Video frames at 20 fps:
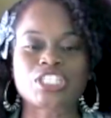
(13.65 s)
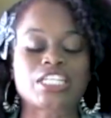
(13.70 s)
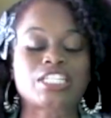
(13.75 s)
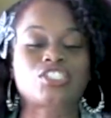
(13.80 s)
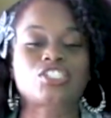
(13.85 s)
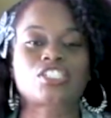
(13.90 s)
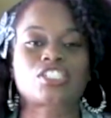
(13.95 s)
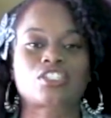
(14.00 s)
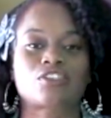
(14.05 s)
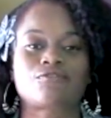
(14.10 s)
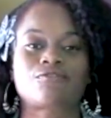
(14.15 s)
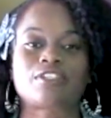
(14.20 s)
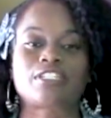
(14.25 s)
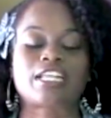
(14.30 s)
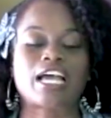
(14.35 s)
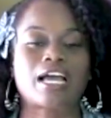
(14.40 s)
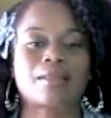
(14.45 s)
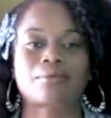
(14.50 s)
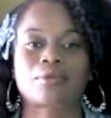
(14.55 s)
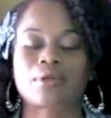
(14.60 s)
She's just a
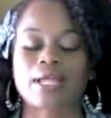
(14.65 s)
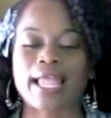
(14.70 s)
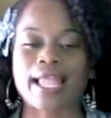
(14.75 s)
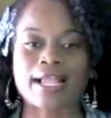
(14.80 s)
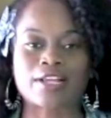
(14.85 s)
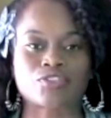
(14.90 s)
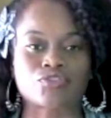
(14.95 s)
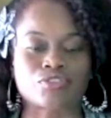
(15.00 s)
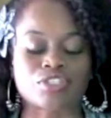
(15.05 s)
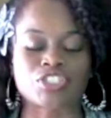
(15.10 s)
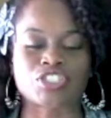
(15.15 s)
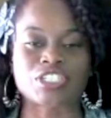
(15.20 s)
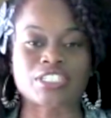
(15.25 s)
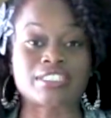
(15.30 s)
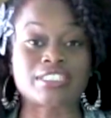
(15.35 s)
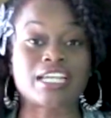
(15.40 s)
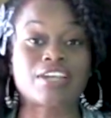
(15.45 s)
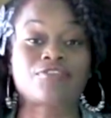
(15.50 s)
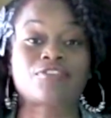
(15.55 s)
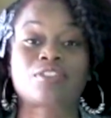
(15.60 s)
phenomenal actress.
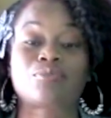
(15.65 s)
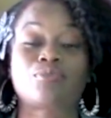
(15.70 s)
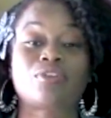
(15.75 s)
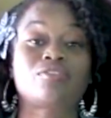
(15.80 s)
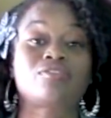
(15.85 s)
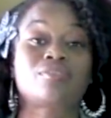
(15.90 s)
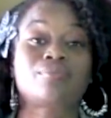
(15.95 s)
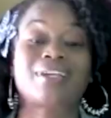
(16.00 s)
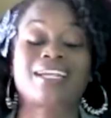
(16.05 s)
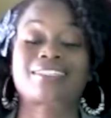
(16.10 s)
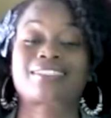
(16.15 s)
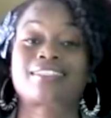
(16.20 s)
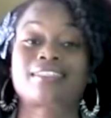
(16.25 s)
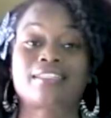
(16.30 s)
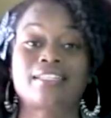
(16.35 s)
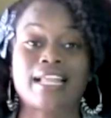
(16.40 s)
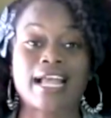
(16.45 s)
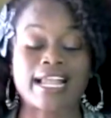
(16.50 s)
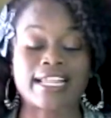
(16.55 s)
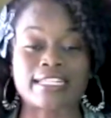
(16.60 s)
She definitely brings it back to
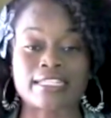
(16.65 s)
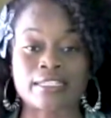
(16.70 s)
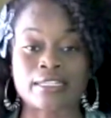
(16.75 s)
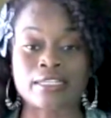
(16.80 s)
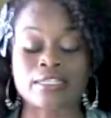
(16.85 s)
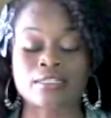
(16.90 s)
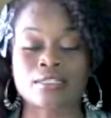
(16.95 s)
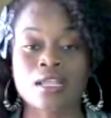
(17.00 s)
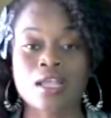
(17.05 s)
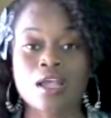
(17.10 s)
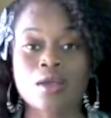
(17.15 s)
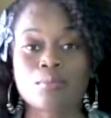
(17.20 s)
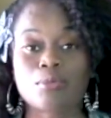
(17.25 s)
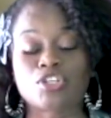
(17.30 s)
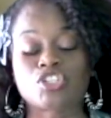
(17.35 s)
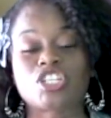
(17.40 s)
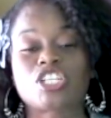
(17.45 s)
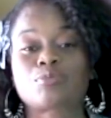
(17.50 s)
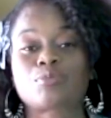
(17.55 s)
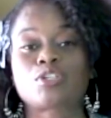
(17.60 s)
the 90s.
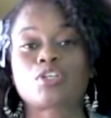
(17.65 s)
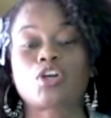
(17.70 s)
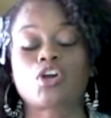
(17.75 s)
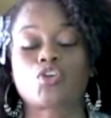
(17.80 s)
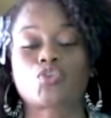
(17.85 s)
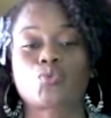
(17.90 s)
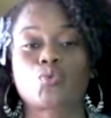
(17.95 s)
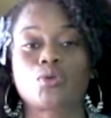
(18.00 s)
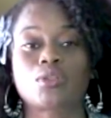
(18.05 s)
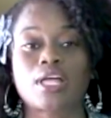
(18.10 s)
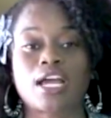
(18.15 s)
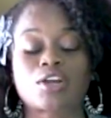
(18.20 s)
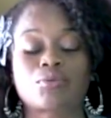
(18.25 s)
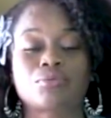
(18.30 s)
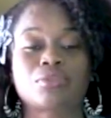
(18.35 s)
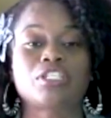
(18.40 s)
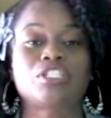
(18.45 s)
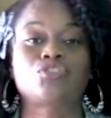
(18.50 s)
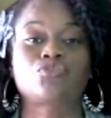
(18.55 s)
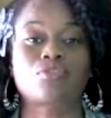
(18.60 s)
But she's been going through a lot
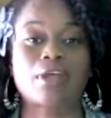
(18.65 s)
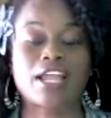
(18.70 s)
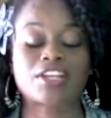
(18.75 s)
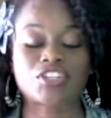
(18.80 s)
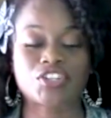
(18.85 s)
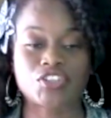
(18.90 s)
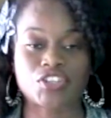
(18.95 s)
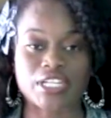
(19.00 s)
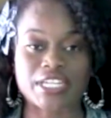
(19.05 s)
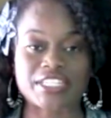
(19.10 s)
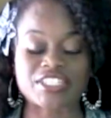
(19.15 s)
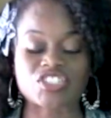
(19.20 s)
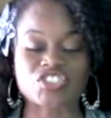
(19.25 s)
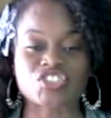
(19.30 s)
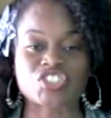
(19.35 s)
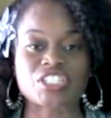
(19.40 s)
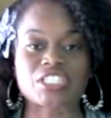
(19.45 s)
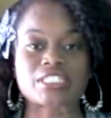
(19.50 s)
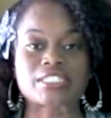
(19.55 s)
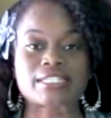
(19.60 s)
of really tragic things,
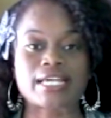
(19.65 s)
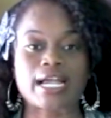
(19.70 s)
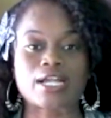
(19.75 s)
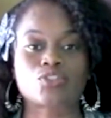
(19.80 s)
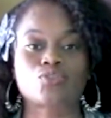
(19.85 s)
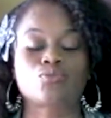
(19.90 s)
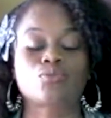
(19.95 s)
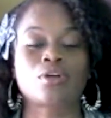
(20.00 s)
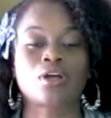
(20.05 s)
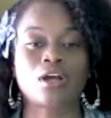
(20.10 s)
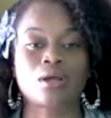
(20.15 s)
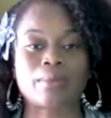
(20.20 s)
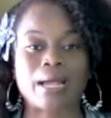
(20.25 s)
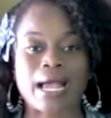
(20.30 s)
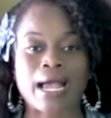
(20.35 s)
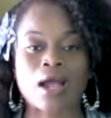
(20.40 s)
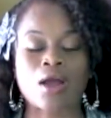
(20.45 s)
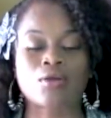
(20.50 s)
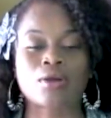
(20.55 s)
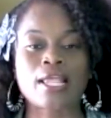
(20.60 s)
and she decided to come
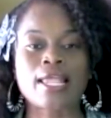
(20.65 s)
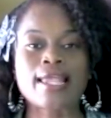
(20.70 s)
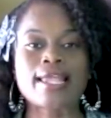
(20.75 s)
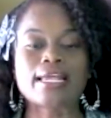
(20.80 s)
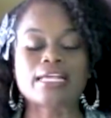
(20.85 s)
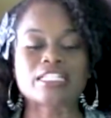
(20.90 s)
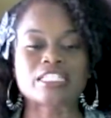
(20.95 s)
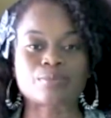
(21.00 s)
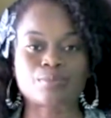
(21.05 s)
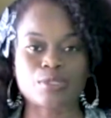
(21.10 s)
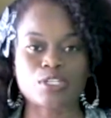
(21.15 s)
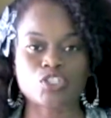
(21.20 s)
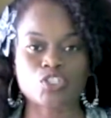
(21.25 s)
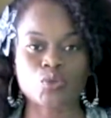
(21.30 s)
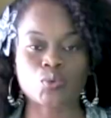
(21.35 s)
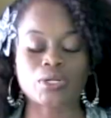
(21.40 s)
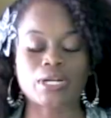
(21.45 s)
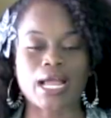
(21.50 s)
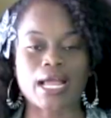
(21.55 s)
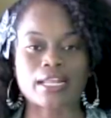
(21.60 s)
out and speak
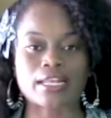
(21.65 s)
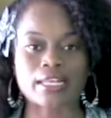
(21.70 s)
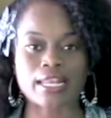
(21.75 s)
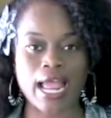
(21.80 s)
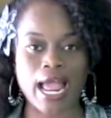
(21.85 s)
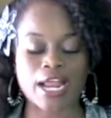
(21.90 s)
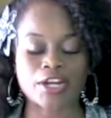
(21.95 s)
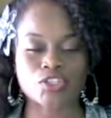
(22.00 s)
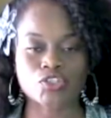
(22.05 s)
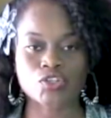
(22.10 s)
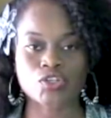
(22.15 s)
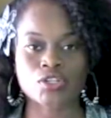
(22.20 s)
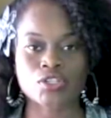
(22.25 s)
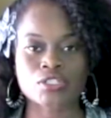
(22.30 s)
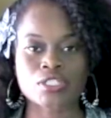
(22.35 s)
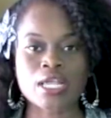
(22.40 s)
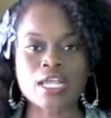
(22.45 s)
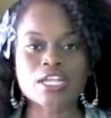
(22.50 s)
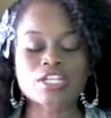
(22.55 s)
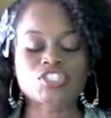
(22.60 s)
to it on
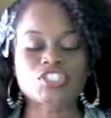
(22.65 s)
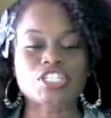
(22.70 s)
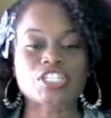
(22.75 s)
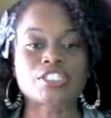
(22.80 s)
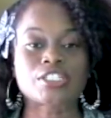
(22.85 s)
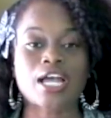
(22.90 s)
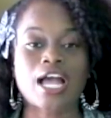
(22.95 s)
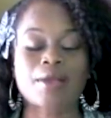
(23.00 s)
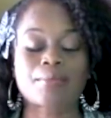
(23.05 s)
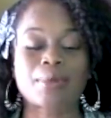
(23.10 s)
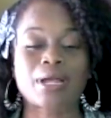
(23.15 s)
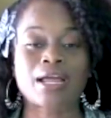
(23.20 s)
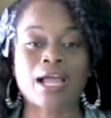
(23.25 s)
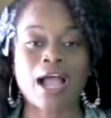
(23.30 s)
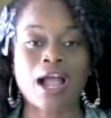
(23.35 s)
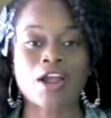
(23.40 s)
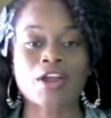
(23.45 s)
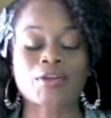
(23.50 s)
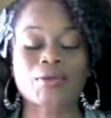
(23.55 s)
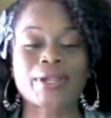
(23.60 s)
Doctors. She's talking about
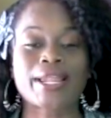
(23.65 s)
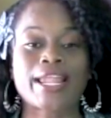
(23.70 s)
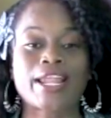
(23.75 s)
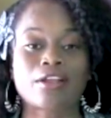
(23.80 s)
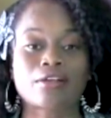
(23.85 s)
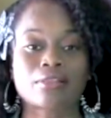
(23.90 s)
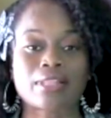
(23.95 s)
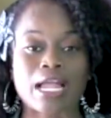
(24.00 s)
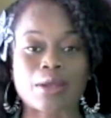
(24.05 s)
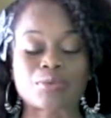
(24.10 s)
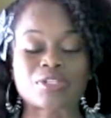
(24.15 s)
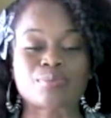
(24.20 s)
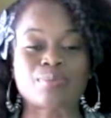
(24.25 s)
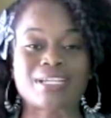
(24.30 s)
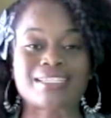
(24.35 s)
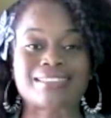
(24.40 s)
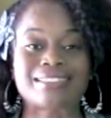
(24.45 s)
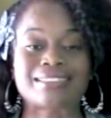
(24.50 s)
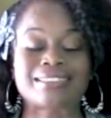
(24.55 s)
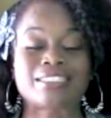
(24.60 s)
how her hairline was
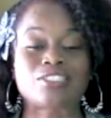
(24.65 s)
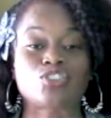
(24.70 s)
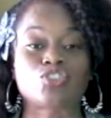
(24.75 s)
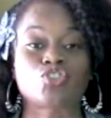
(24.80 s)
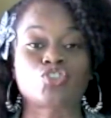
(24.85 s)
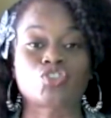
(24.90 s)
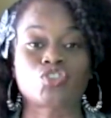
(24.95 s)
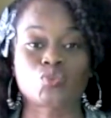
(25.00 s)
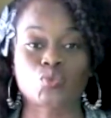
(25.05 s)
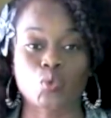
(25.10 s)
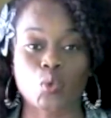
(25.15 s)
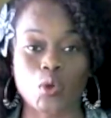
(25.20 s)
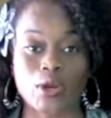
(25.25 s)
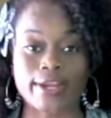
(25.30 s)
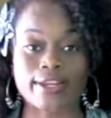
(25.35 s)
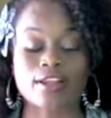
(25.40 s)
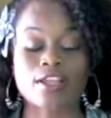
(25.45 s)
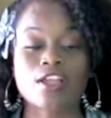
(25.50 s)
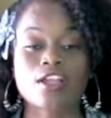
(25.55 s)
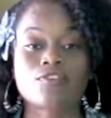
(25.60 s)
basically
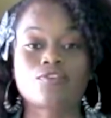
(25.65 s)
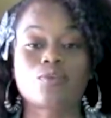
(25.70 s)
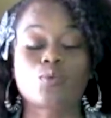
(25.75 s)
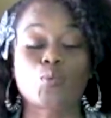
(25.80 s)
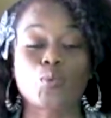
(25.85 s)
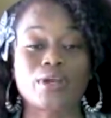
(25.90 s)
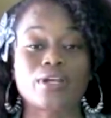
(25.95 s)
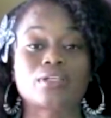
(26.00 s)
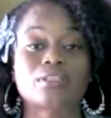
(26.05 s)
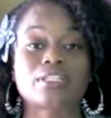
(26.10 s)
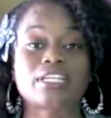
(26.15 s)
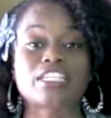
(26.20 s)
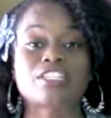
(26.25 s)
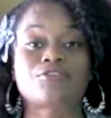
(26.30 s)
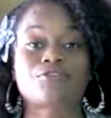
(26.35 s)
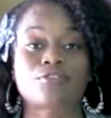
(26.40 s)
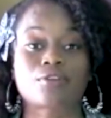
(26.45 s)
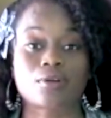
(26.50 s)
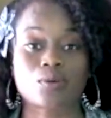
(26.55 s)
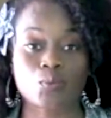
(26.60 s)
destroyed from wearing
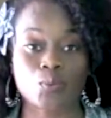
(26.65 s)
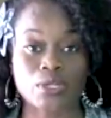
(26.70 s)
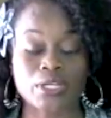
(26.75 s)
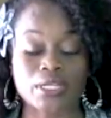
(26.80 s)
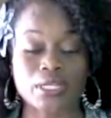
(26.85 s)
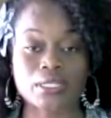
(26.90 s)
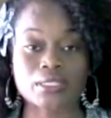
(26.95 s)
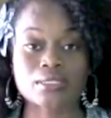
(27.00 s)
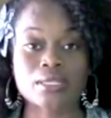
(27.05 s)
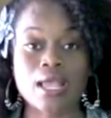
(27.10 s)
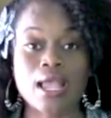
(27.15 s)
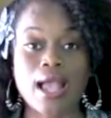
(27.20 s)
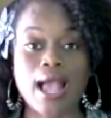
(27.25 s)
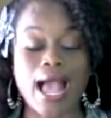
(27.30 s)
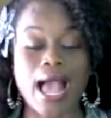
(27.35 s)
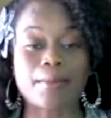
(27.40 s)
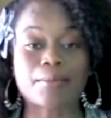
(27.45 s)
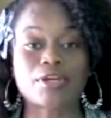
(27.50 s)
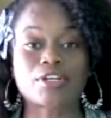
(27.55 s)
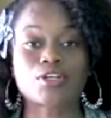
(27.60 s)
lace front wigs.
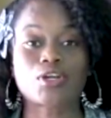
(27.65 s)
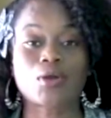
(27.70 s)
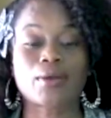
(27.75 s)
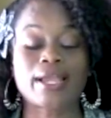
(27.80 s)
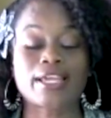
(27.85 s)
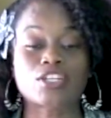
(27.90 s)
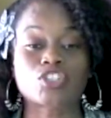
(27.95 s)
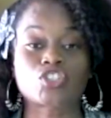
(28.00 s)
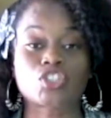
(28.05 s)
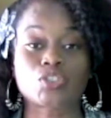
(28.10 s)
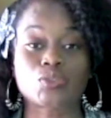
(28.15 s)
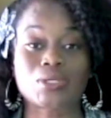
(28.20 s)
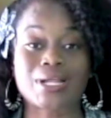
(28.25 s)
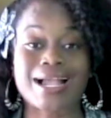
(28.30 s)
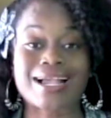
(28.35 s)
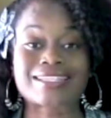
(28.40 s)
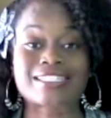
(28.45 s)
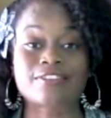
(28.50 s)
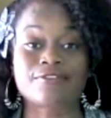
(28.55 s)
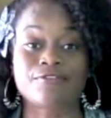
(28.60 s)
I'm going to go ahead and show you
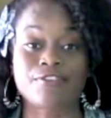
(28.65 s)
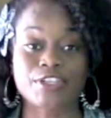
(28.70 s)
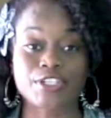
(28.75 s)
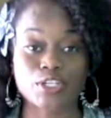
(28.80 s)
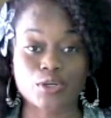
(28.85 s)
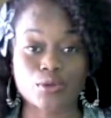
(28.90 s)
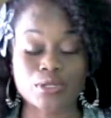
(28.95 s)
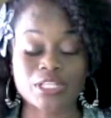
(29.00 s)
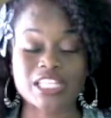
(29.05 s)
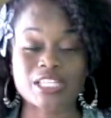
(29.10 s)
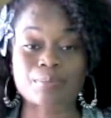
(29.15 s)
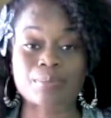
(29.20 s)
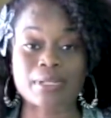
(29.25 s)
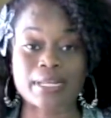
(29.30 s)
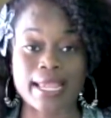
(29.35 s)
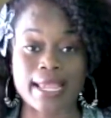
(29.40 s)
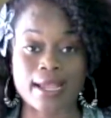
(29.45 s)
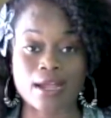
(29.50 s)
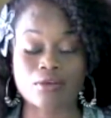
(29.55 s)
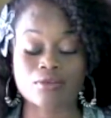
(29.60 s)
guys the video clip
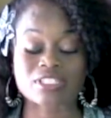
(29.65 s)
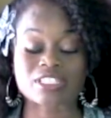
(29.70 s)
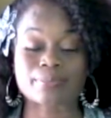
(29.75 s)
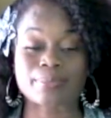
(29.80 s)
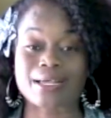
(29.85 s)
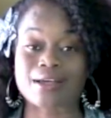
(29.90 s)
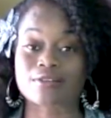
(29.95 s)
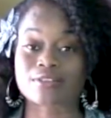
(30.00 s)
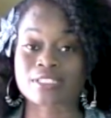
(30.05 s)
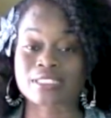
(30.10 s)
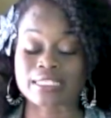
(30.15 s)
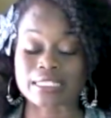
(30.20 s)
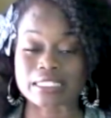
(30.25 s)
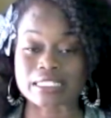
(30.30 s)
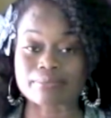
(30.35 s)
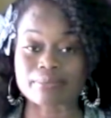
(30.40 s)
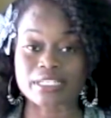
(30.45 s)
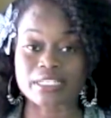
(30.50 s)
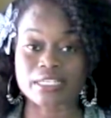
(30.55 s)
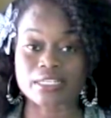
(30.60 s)
now. It's about
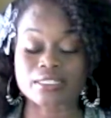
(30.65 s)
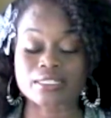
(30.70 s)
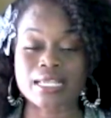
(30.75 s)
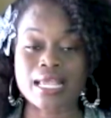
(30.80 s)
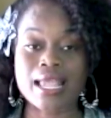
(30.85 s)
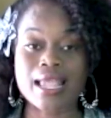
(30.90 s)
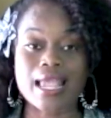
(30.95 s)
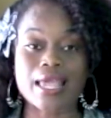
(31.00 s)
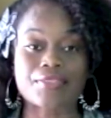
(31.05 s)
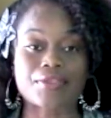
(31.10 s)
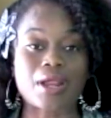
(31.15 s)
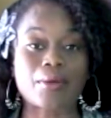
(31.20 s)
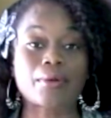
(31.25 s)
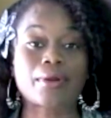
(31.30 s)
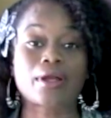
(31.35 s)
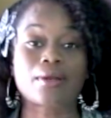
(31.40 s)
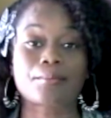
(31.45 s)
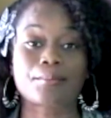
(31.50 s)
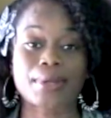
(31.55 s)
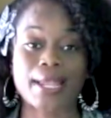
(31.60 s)
6 minutes, and then I
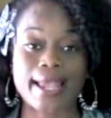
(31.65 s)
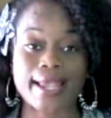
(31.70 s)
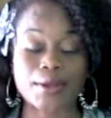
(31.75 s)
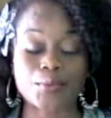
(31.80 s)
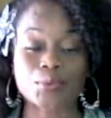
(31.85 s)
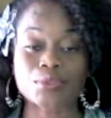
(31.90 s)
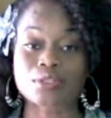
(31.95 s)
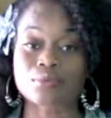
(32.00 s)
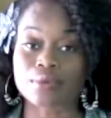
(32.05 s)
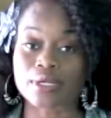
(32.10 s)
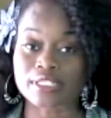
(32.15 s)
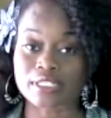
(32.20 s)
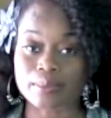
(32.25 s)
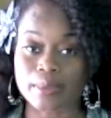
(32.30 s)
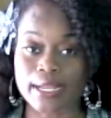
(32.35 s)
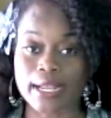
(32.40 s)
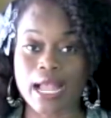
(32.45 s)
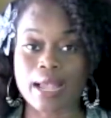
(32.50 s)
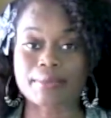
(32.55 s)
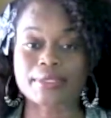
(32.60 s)
will come back with the rest of my